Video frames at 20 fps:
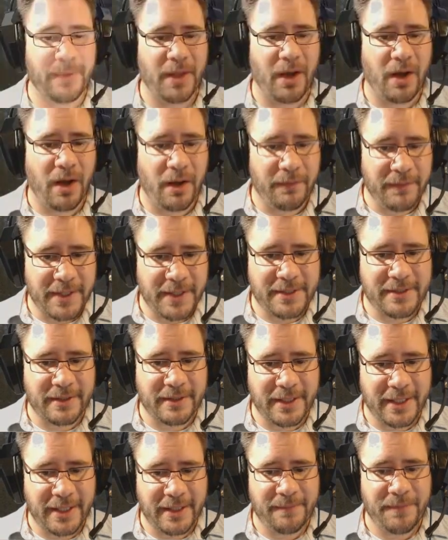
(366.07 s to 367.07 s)

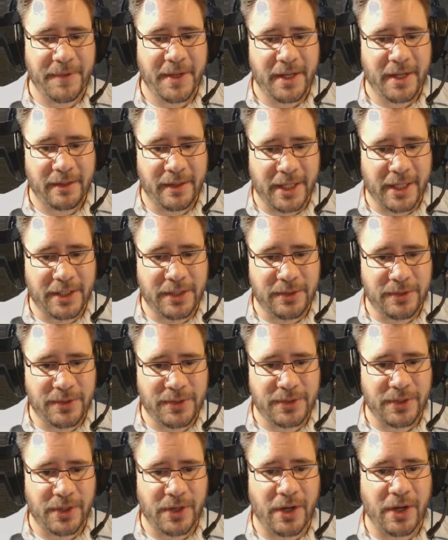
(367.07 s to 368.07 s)
Obviously, like you
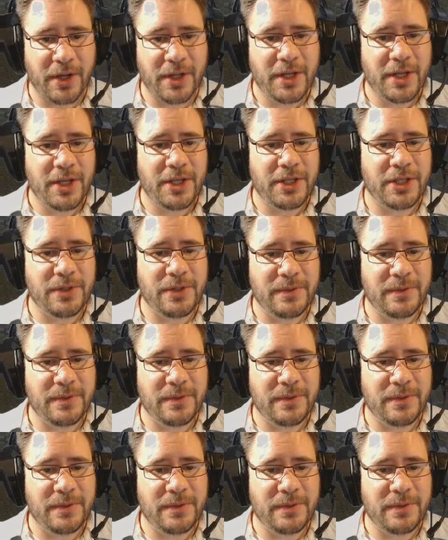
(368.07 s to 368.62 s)
saw, you